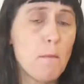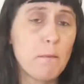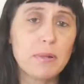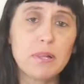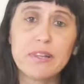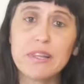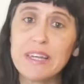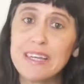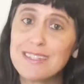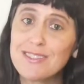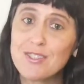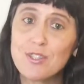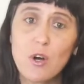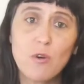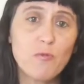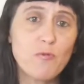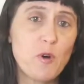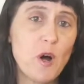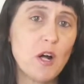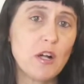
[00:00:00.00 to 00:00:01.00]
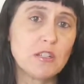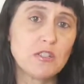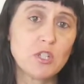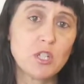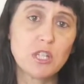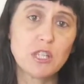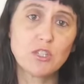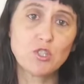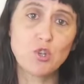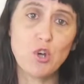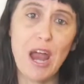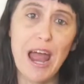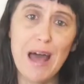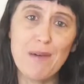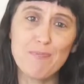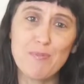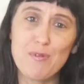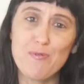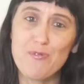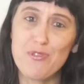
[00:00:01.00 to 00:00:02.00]
Please don't fall into the
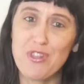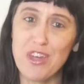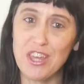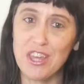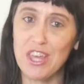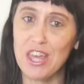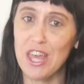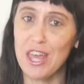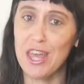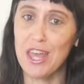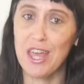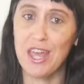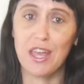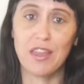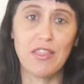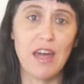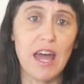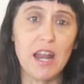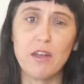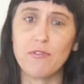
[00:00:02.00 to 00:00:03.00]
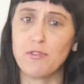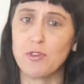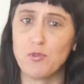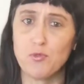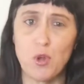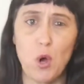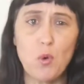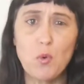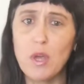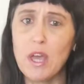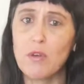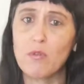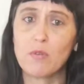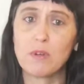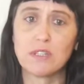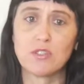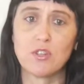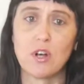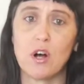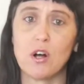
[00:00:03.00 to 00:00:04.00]
trap of thinking that if you don't get
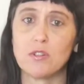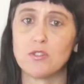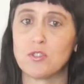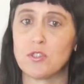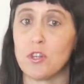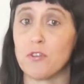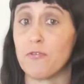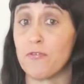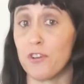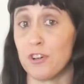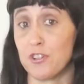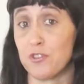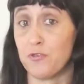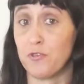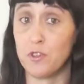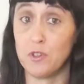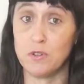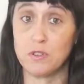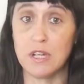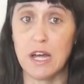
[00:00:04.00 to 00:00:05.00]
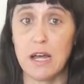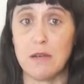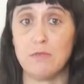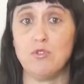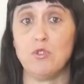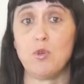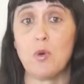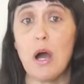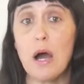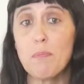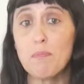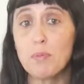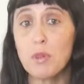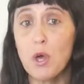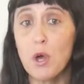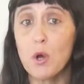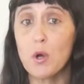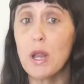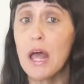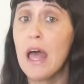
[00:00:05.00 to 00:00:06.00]
results the first few times you
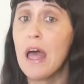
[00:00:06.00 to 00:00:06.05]
upload,